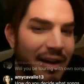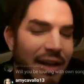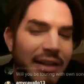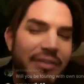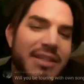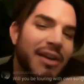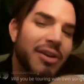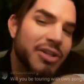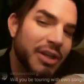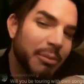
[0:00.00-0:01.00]
I love a
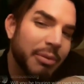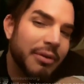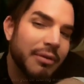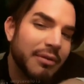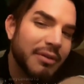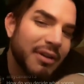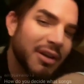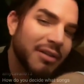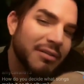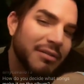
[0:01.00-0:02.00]
taro chip. You
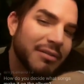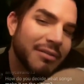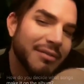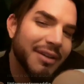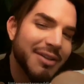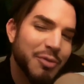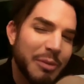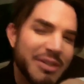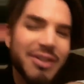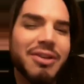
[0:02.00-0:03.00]
know? Like a
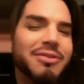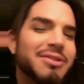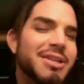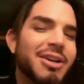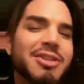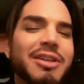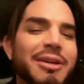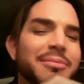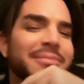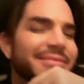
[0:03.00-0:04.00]
sweet potato taro
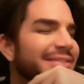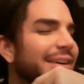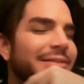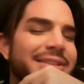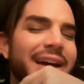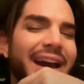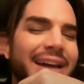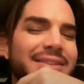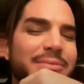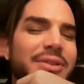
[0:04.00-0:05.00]
chip. Love it. I
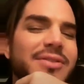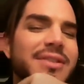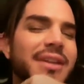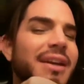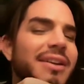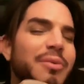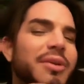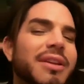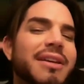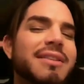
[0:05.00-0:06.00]
had some of those today. They
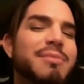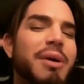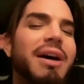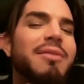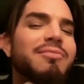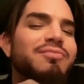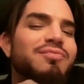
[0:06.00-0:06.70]
really hit the spot.